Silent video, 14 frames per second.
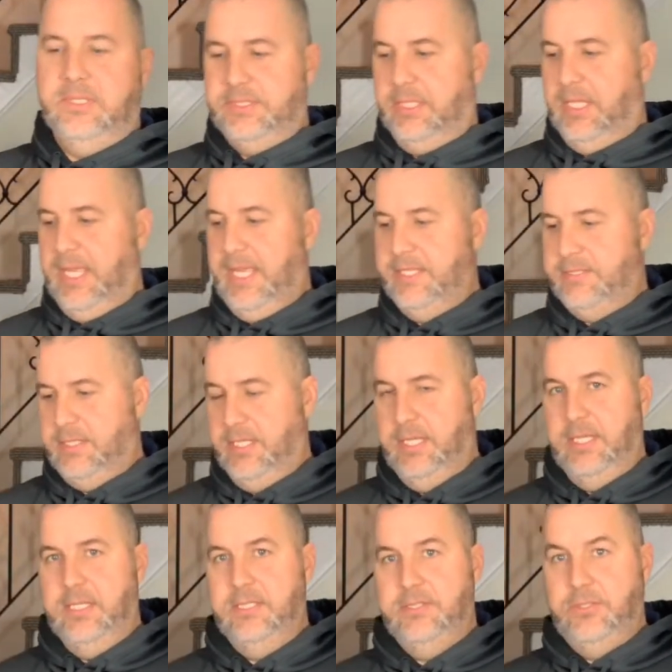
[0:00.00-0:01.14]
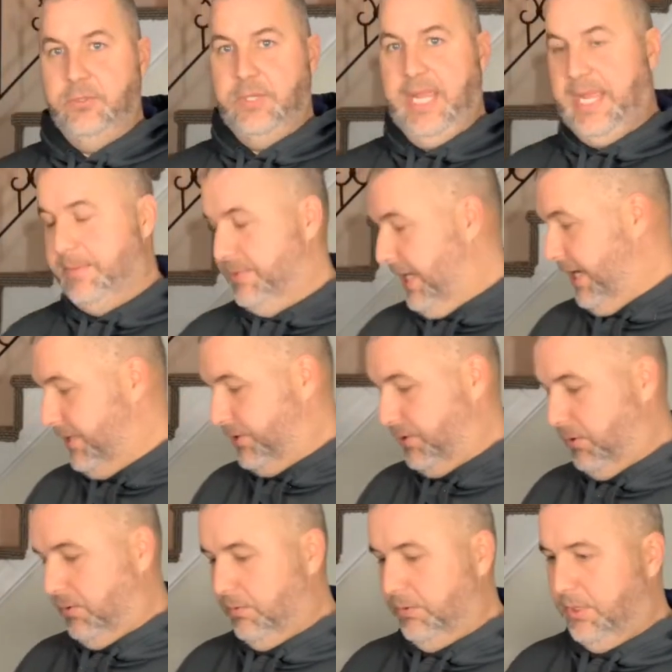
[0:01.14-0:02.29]
as the last two games that I
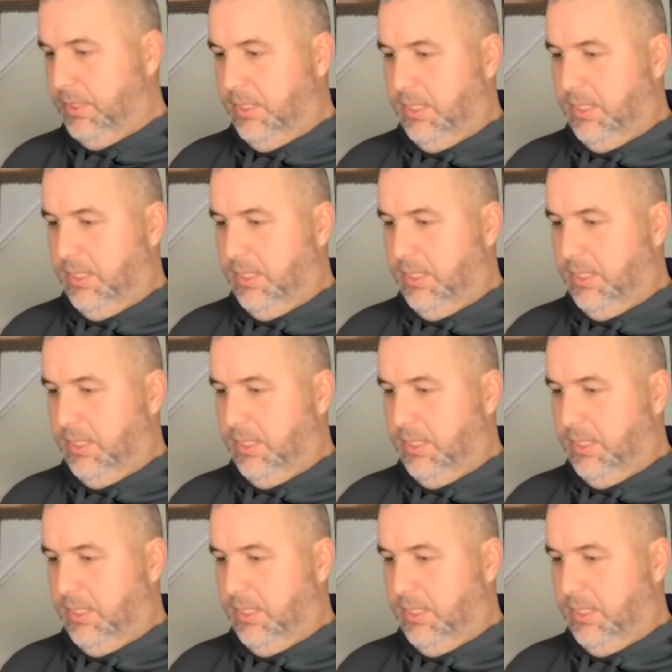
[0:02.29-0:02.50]
sold.